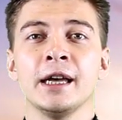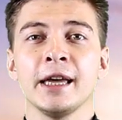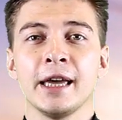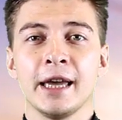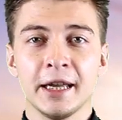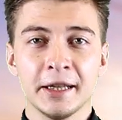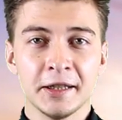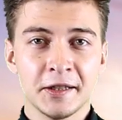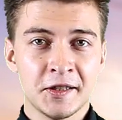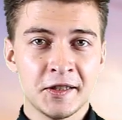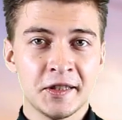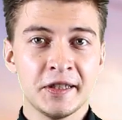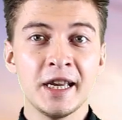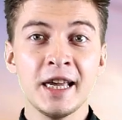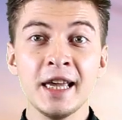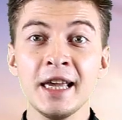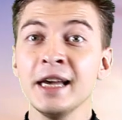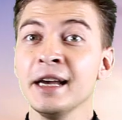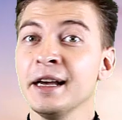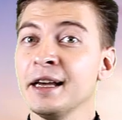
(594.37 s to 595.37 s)
and
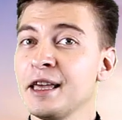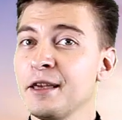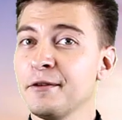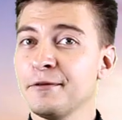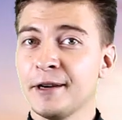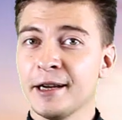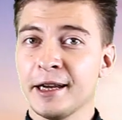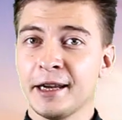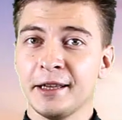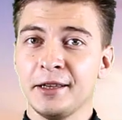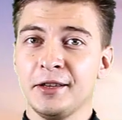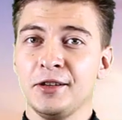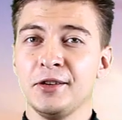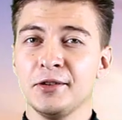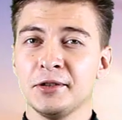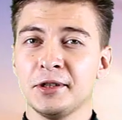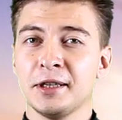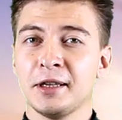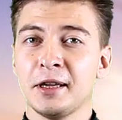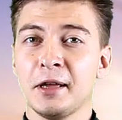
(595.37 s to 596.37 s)
see if I can
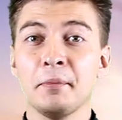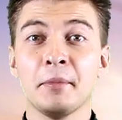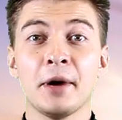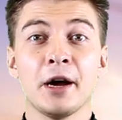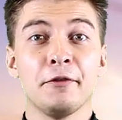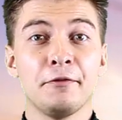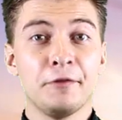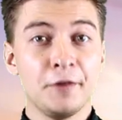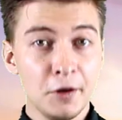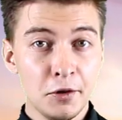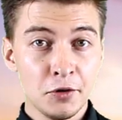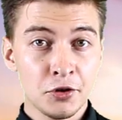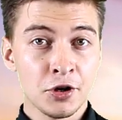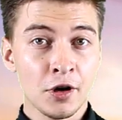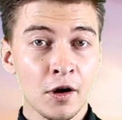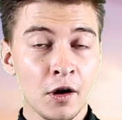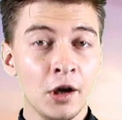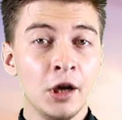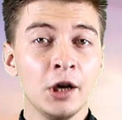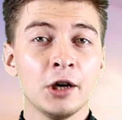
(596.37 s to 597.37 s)
use it in my
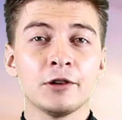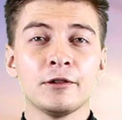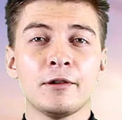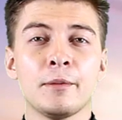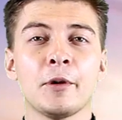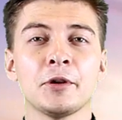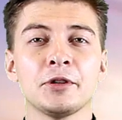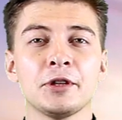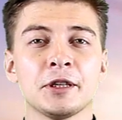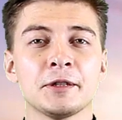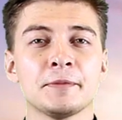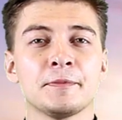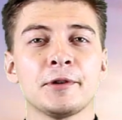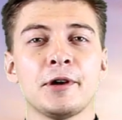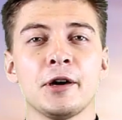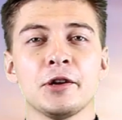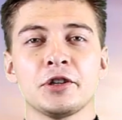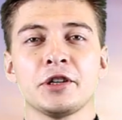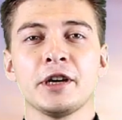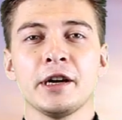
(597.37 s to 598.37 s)
future robotics
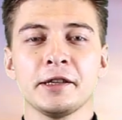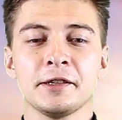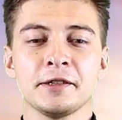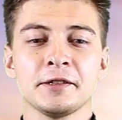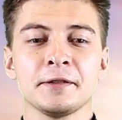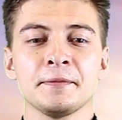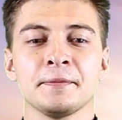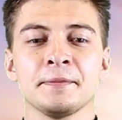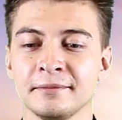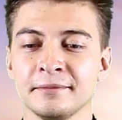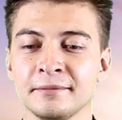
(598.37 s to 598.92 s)
projects.